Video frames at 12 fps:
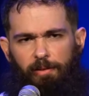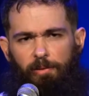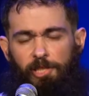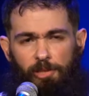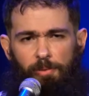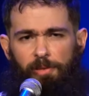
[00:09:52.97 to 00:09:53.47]

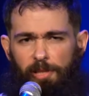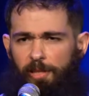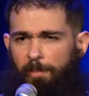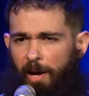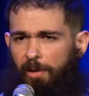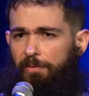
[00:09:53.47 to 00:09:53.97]
just with the
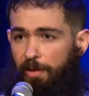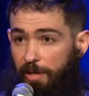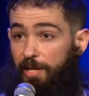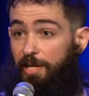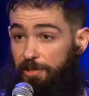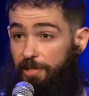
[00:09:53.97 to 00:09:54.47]
amount of
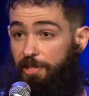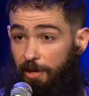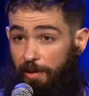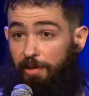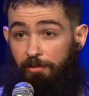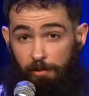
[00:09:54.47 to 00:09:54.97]

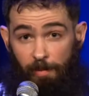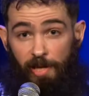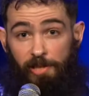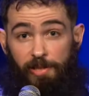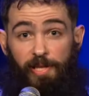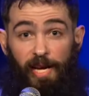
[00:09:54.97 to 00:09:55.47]
unnecessary
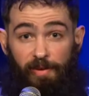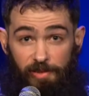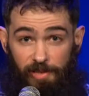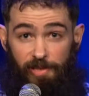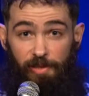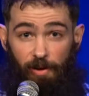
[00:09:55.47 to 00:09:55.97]
information that I have
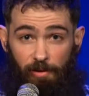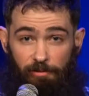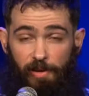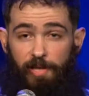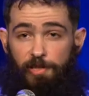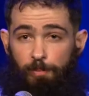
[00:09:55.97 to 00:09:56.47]
to see on
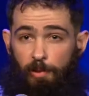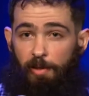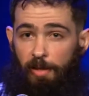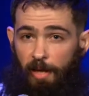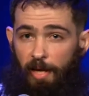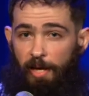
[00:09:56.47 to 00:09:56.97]

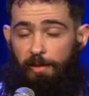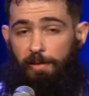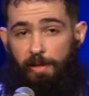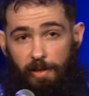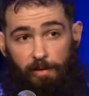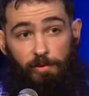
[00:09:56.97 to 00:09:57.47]
Facebook,
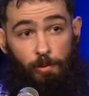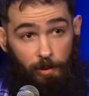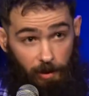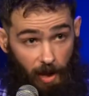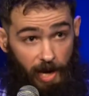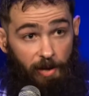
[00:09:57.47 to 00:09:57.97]
that they give you a
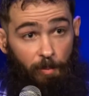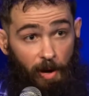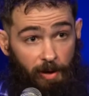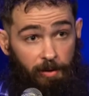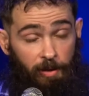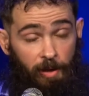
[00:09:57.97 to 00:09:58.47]
like
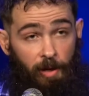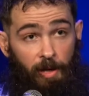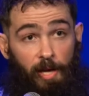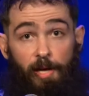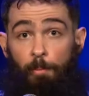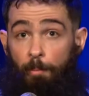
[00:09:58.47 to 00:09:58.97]
button
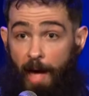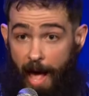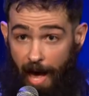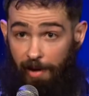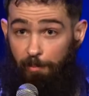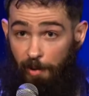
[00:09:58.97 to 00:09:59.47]
and a
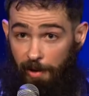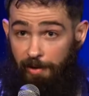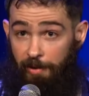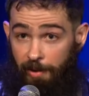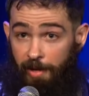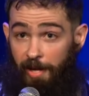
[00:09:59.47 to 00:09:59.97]
mad
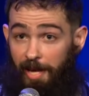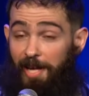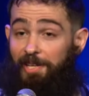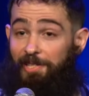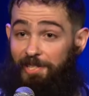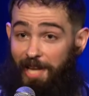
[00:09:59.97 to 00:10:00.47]
button
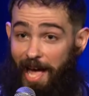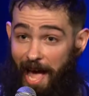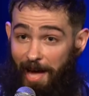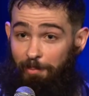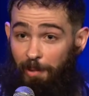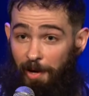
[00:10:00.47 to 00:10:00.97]
and a
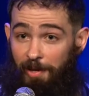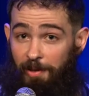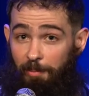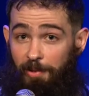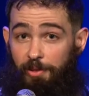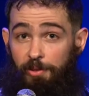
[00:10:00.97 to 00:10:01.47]
sad
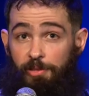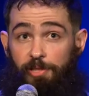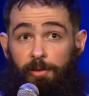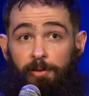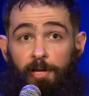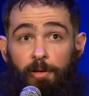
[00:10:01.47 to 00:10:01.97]
button, but there's
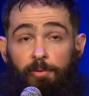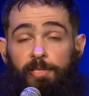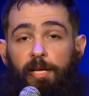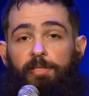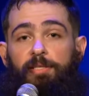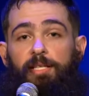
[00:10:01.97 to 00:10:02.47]
still no
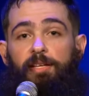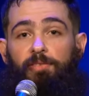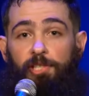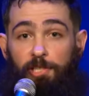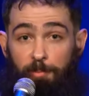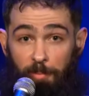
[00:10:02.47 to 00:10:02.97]
doesn't give a shit